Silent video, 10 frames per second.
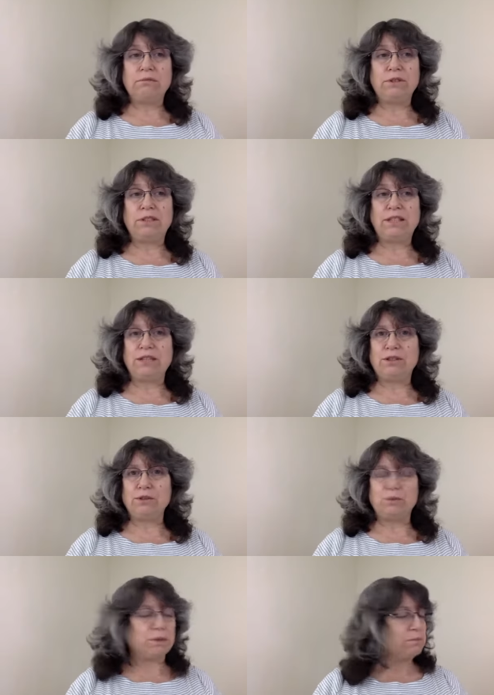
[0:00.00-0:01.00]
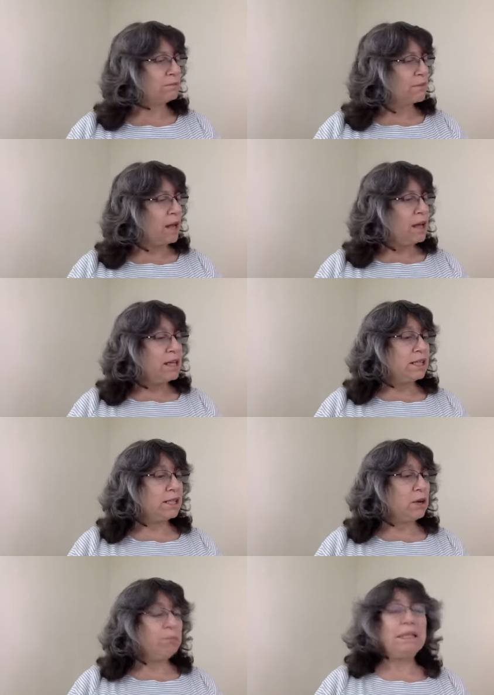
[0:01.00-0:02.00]
stay tuned.
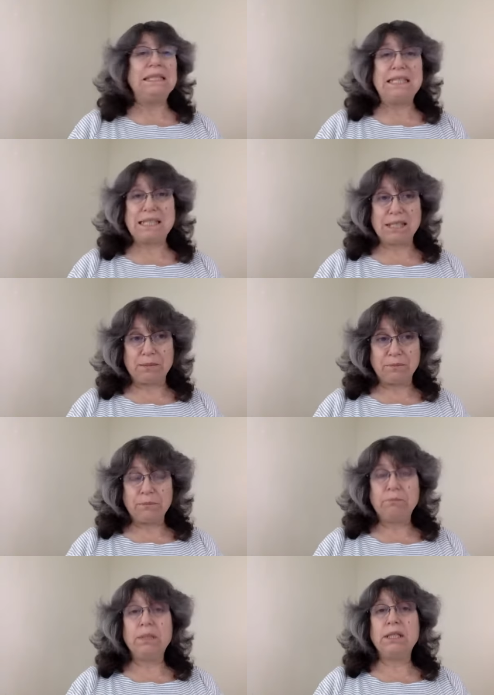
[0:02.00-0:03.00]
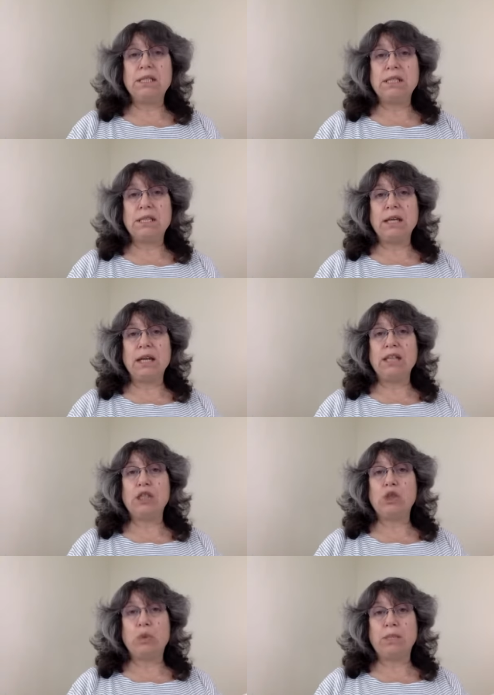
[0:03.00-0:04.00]
So Melissa, Melissa is
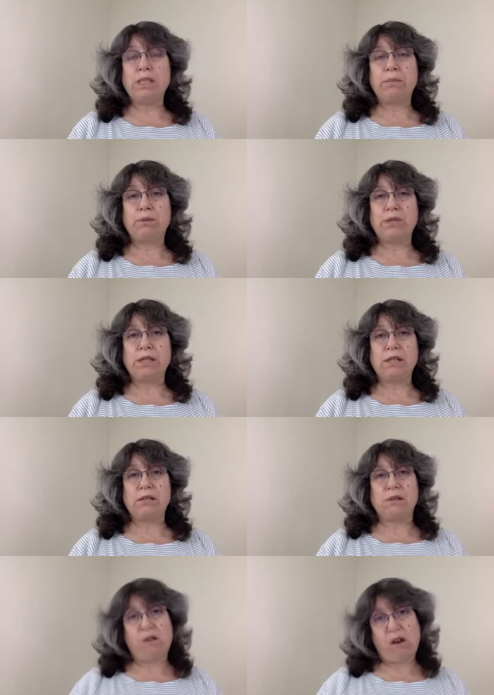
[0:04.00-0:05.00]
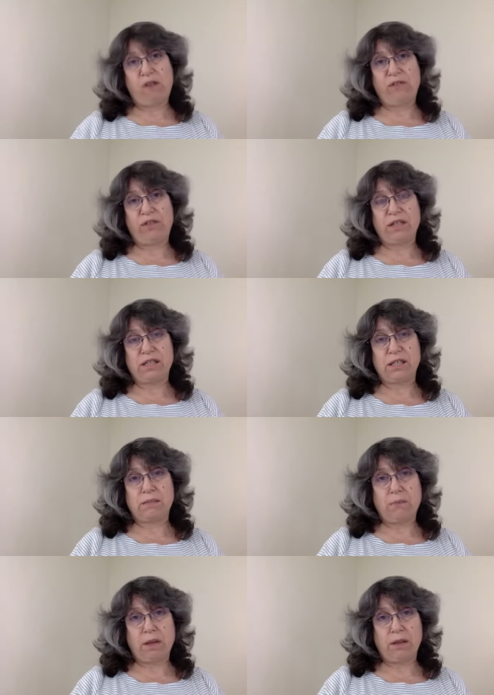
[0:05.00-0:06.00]
20% off this
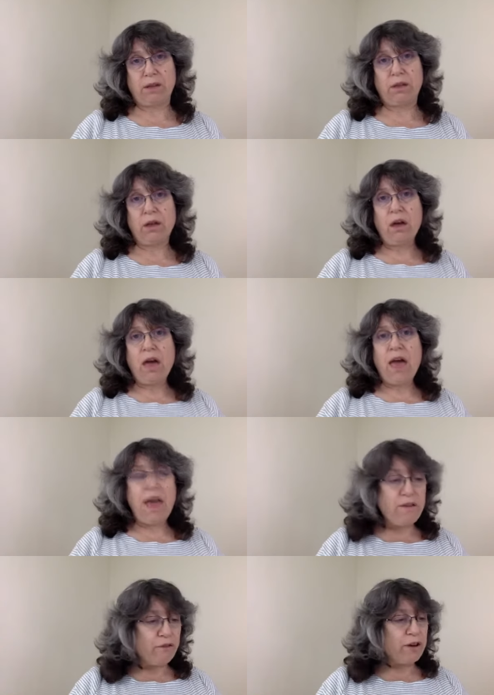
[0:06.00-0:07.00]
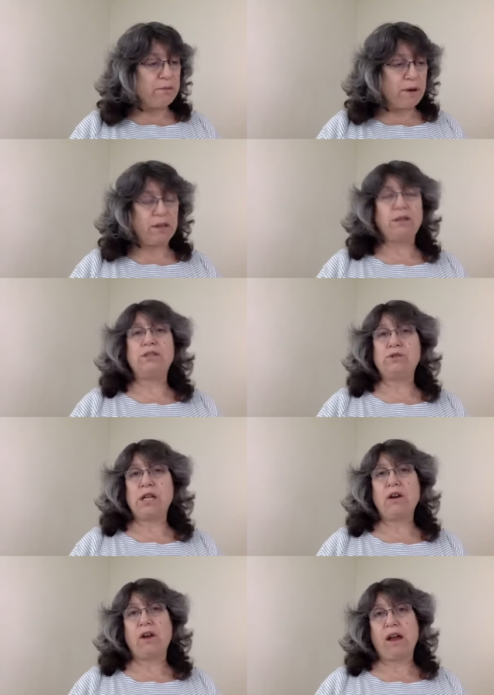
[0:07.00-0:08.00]
month. Every month,
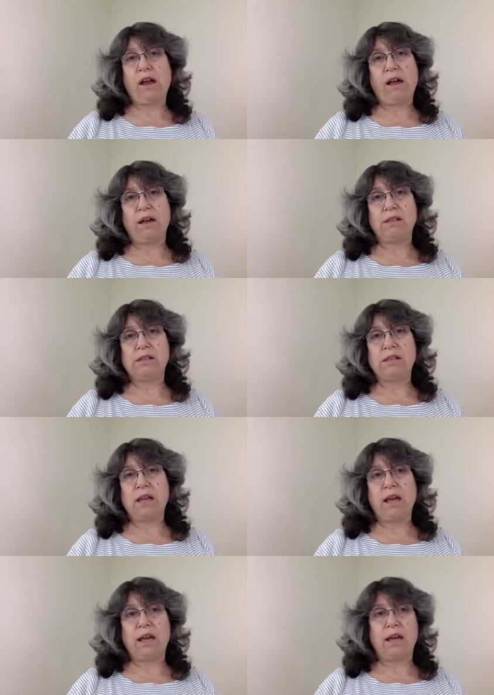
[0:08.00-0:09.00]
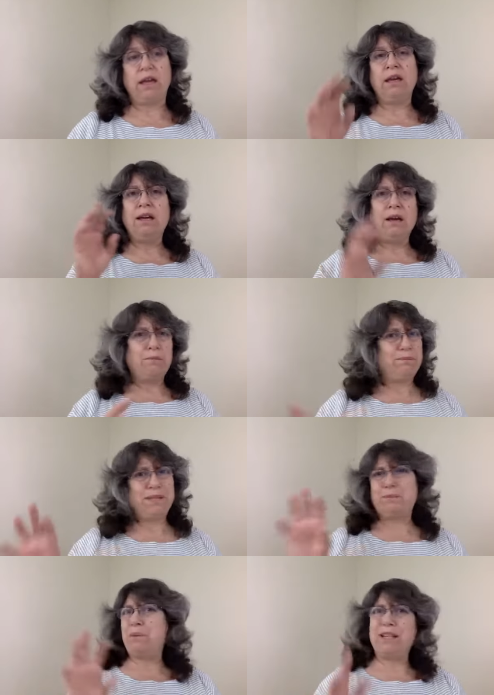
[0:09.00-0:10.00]
doTERRA has a
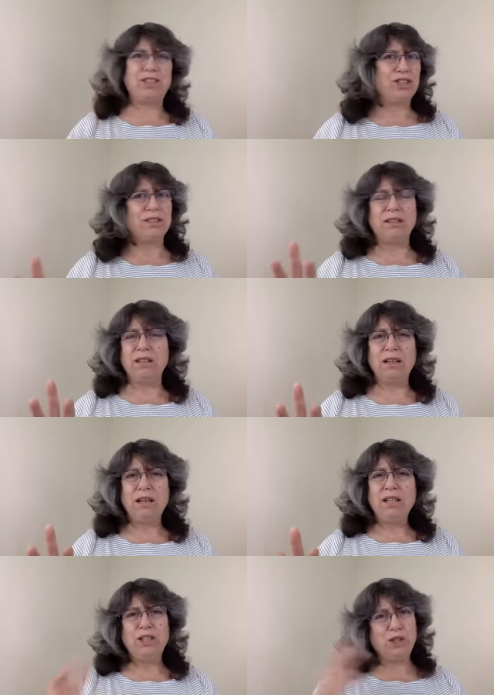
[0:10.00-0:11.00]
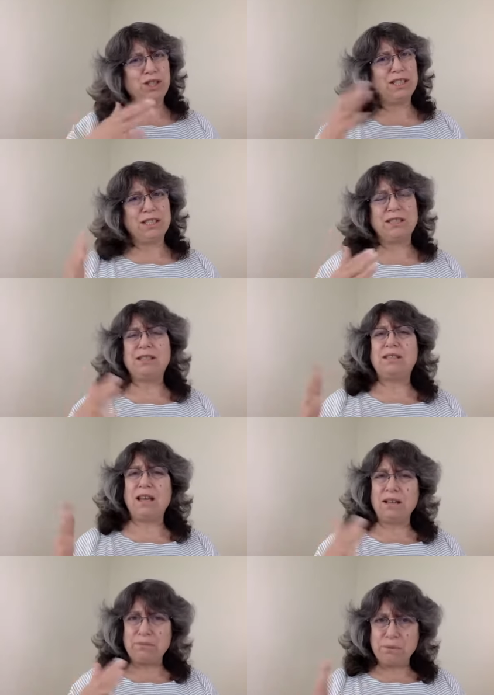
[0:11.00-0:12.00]
special Usually it's
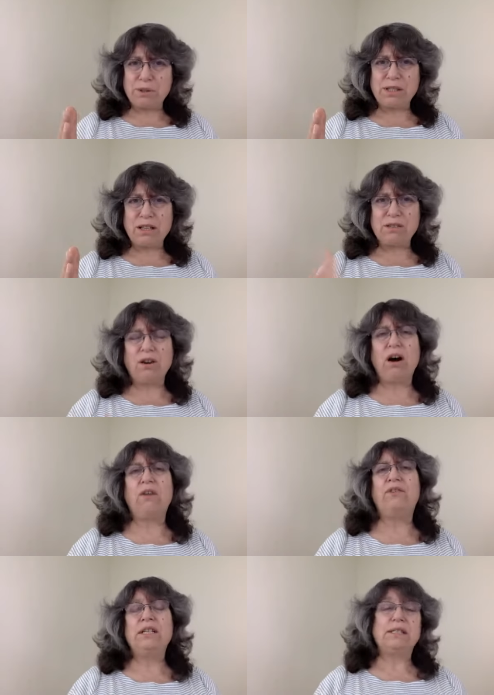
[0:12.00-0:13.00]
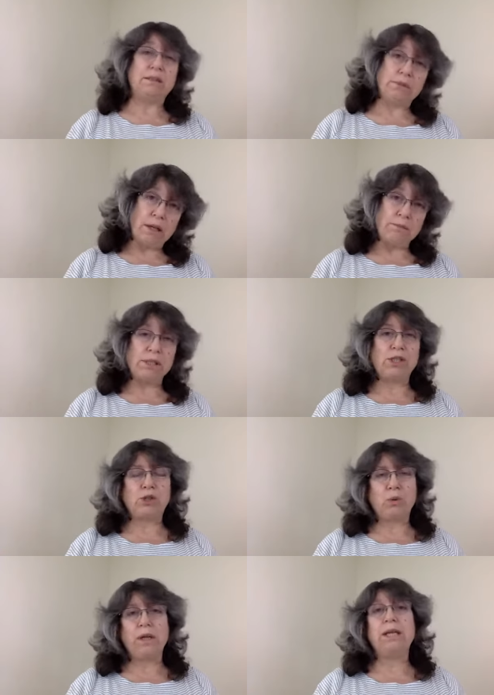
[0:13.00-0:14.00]
10% off, sometimes it's
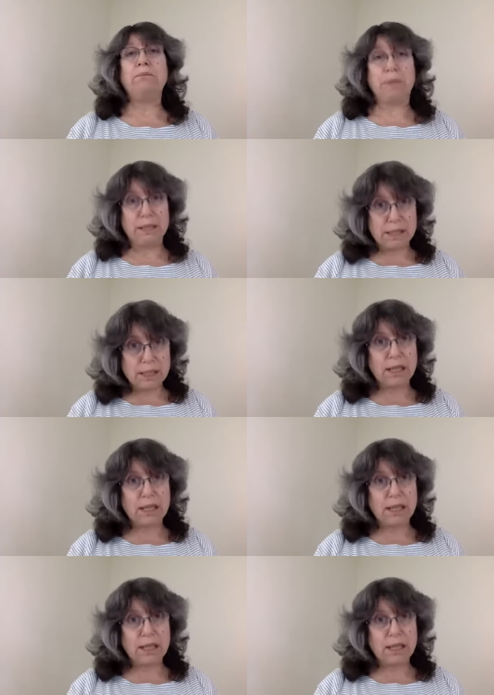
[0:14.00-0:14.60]
20. Melissa